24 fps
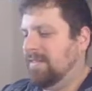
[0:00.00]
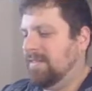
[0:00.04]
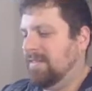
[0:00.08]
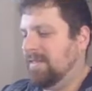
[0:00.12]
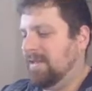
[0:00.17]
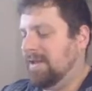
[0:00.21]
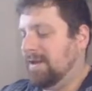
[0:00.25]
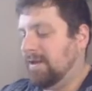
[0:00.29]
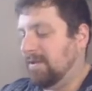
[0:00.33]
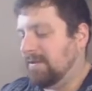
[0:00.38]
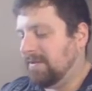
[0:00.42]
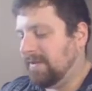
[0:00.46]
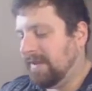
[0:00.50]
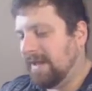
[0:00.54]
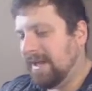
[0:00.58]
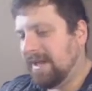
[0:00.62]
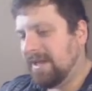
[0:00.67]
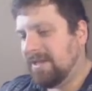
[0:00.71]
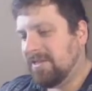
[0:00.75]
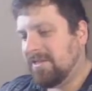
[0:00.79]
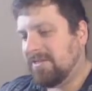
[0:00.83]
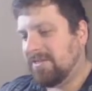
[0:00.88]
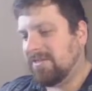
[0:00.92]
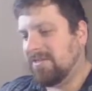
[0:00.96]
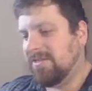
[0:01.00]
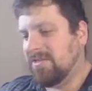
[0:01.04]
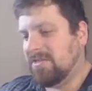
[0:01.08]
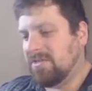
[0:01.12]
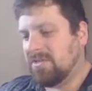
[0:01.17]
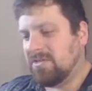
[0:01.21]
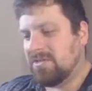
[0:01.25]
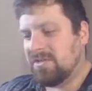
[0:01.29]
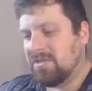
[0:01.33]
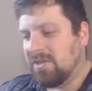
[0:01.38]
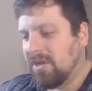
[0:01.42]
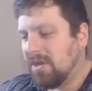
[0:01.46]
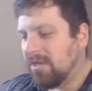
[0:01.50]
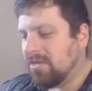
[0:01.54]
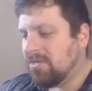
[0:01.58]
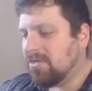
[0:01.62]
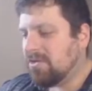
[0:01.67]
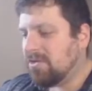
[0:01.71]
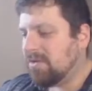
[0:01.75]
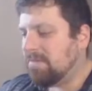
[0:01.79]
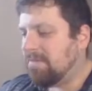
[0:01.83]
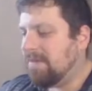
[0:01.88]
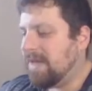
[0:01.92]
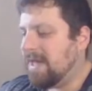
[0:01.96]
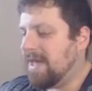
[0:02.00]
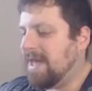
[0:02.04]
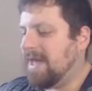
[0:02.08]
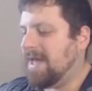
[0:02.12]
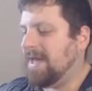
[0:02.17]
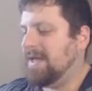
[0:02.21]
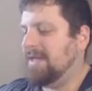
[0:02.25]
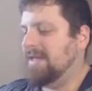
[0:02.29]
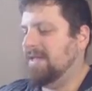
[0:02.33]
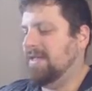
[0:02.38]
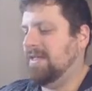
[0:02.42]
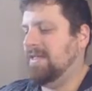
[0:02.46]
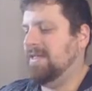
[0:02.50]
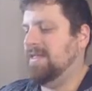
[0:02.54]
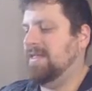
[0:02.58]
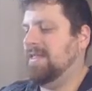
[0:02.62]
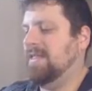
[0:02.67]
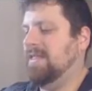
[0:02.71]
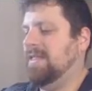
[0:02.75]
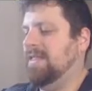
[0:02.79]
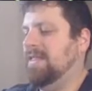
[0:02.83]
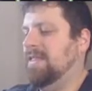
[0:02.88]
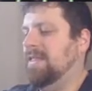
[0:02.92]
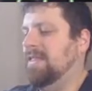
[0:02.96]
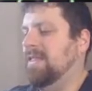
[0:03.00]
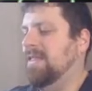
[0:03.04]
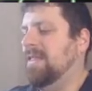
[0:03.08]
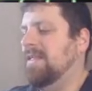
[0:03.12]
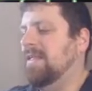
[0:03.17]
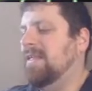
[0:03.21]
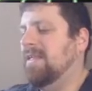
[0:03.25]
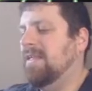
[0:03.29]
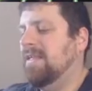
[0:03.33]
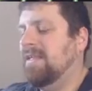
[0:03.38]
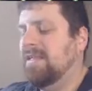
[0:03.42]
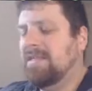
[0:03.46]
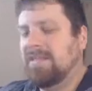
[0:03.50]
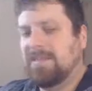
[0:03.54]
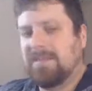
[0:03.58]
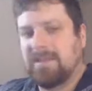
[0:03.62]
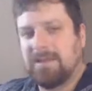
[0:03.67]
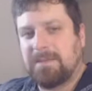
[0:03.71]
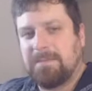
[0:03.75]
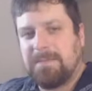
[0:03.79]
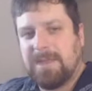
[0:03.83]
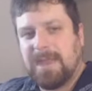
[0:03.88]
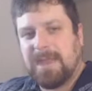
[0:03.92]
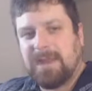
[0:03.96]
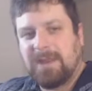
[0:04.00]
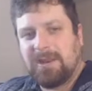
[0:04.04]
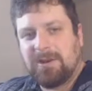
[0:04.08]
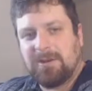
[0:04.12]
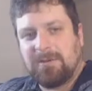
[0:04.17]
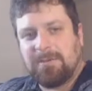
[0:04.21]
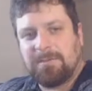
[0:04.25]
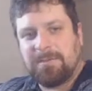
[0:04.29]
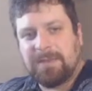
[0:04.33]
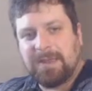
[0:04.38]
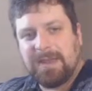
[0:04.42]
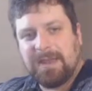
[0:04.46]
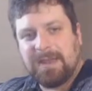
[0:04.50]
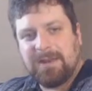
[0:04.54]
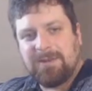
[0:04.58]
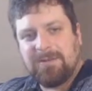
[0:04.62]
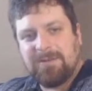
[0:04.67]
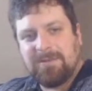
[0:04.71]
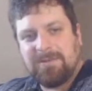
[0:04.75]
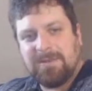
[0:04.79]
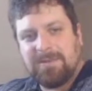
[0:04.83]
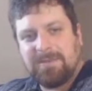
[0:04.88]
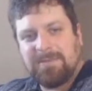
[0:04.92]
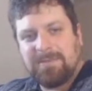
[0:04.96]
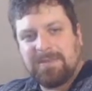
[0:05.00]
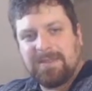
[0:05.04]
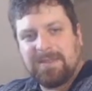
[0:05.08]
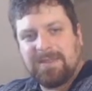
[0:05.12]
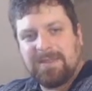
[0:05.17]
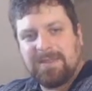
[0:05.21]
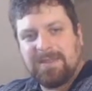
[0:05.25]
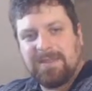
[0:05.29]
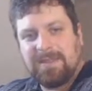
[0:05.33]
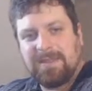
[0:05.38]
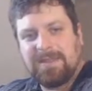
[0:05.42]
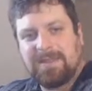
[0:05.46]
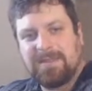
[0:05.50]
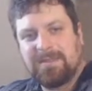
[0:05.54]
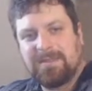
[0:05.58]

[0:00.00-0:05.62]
And our last nostalgic pack. It's like man-eater plant or something like that.